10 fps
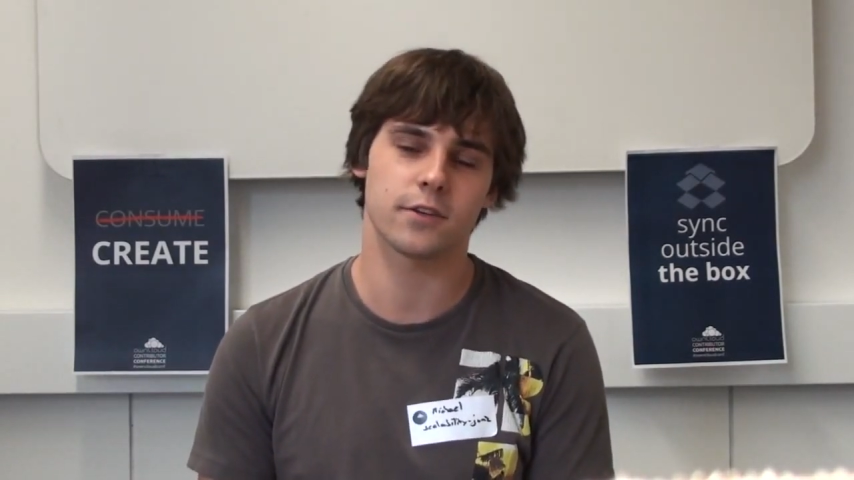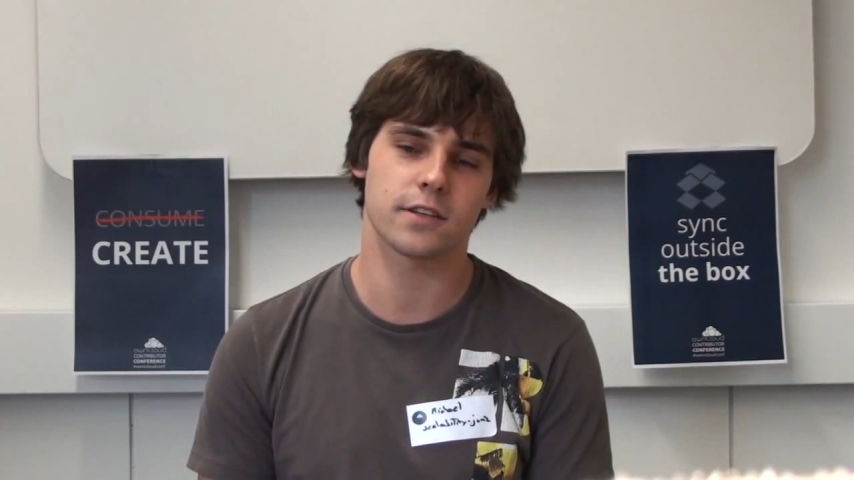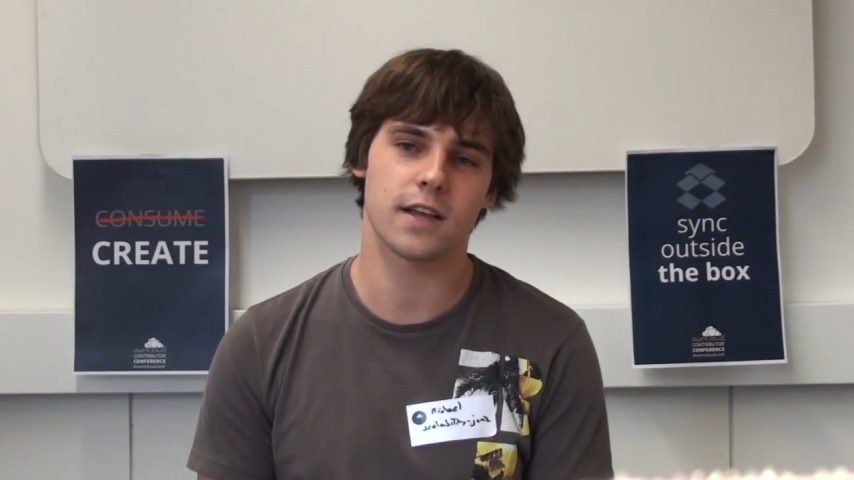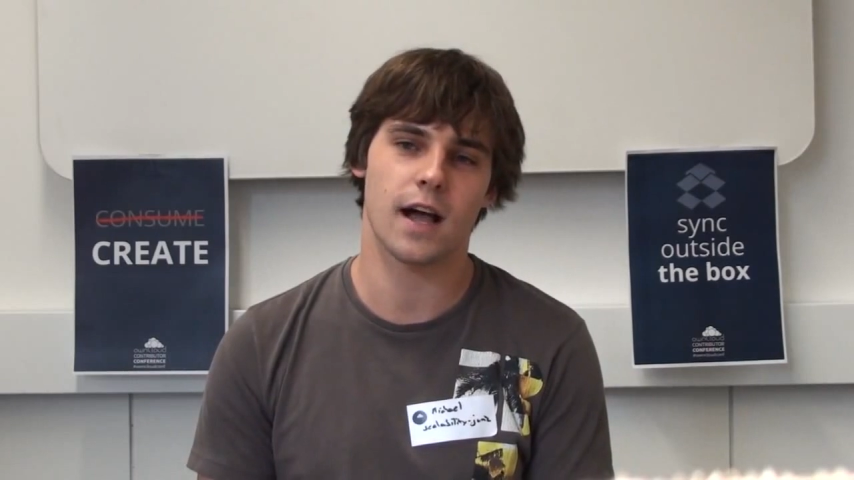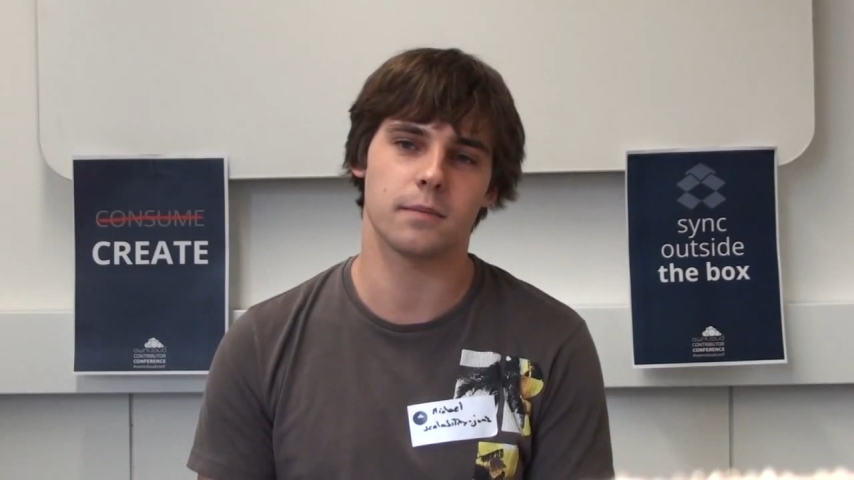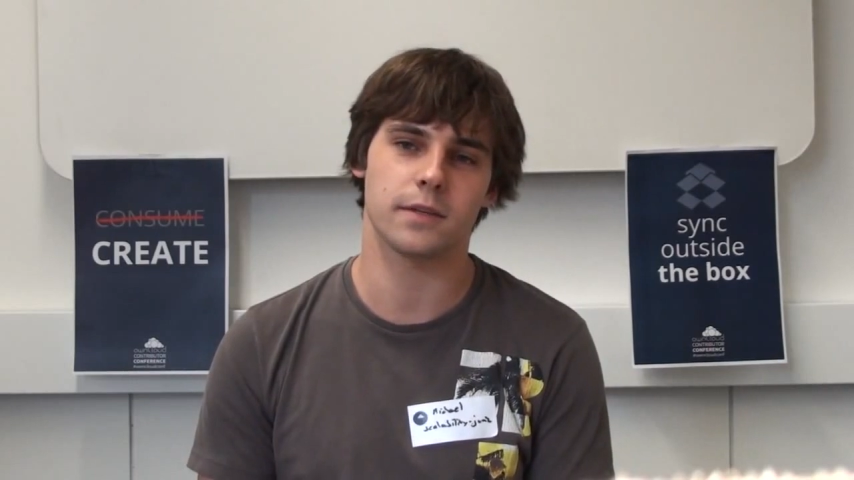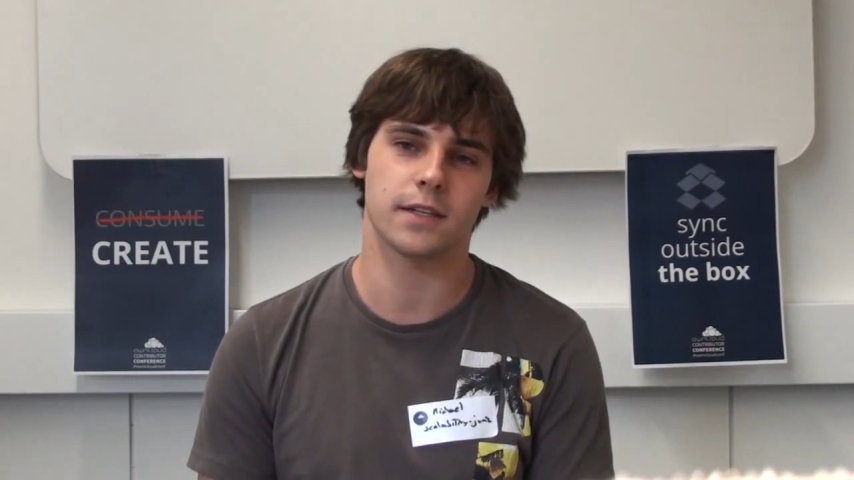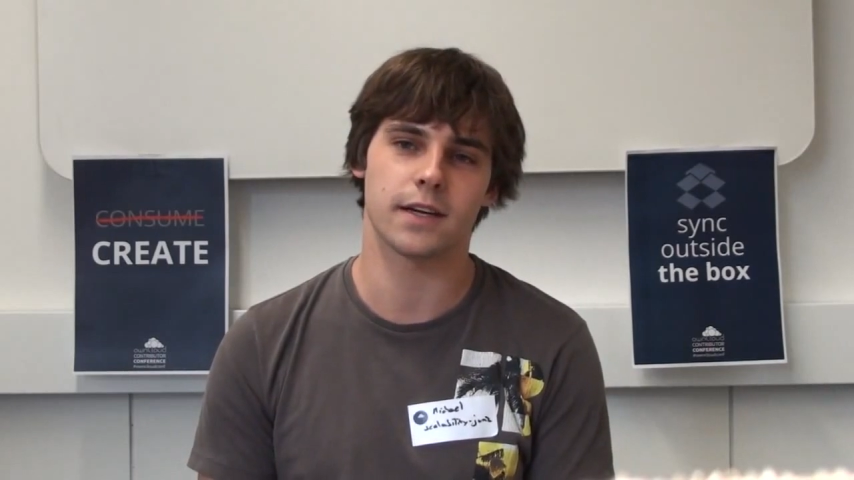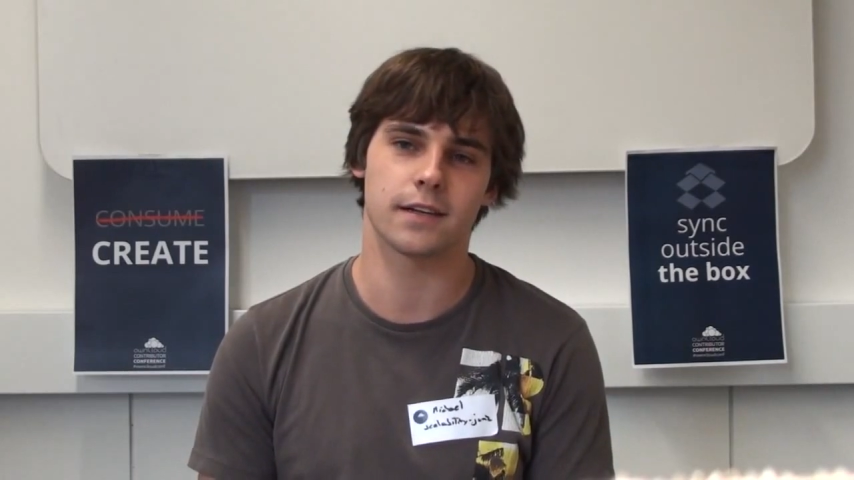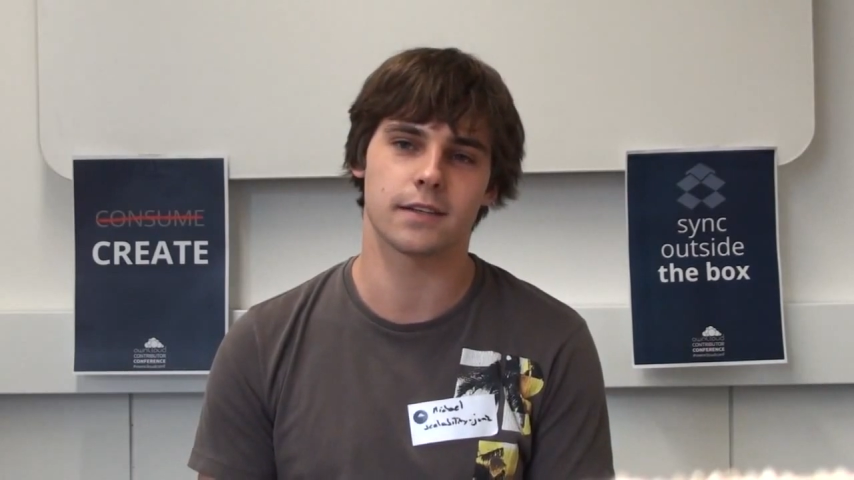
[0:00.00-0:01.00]
for
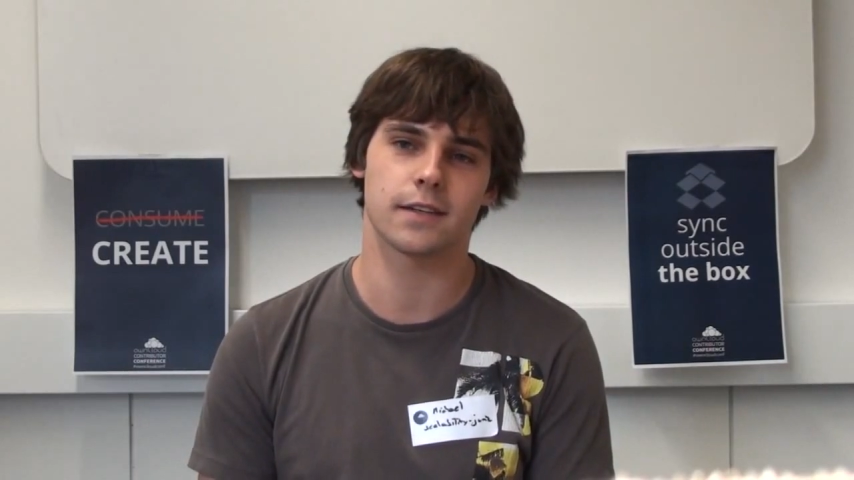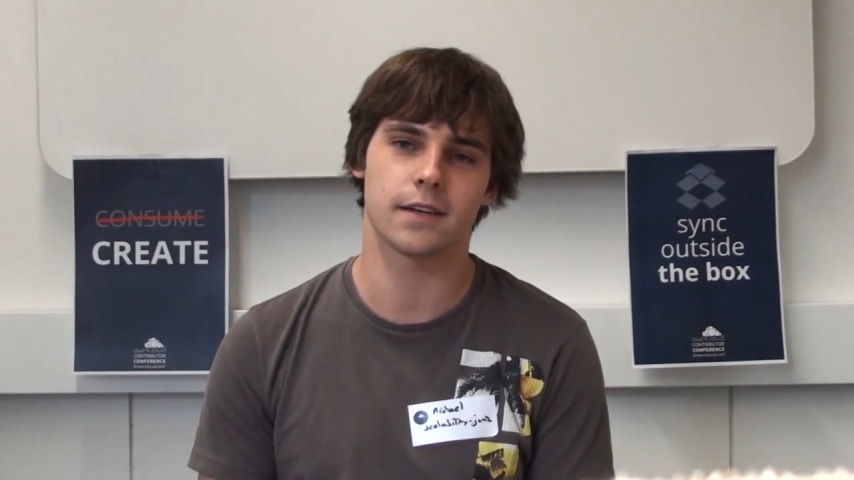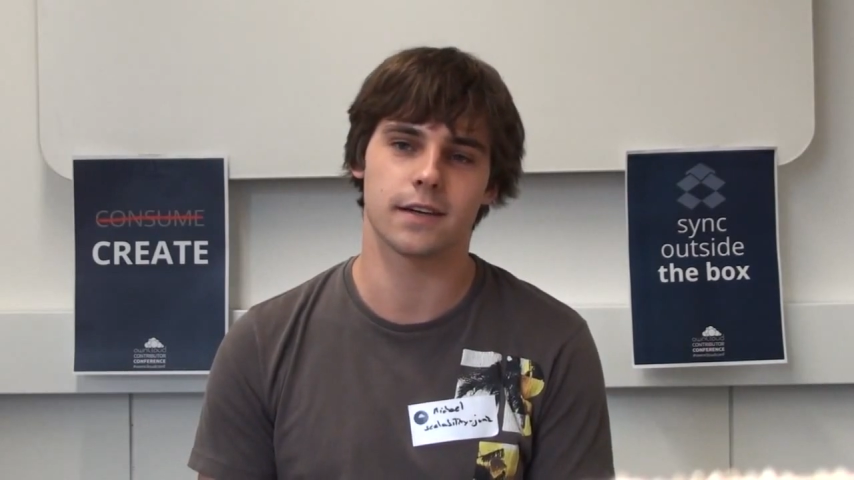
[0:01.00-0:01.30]
example, and